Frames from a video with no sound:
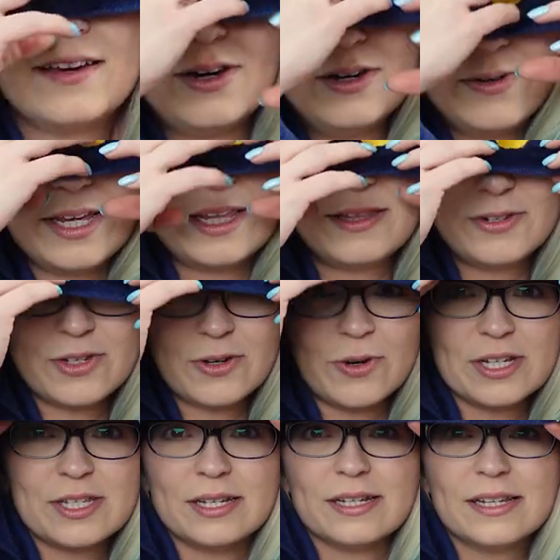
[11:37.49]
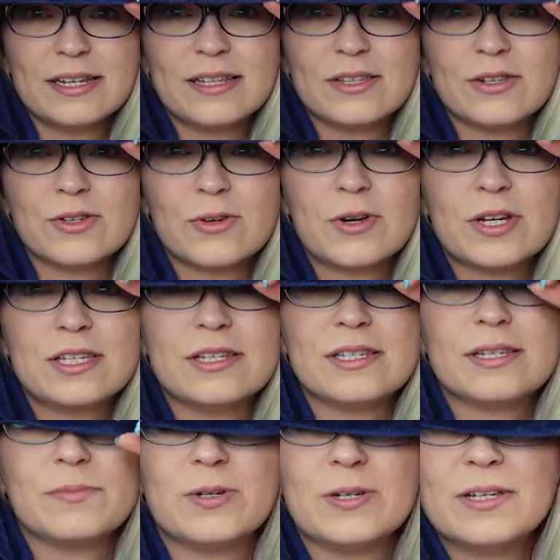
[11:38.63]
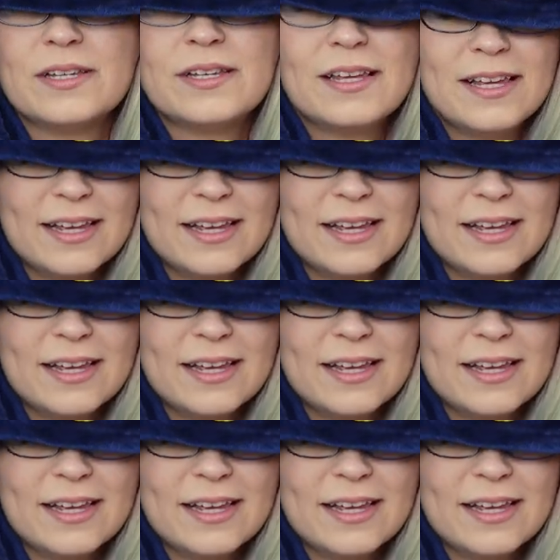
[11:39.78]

Oh, and there's a crescent. There's a crescent symbol.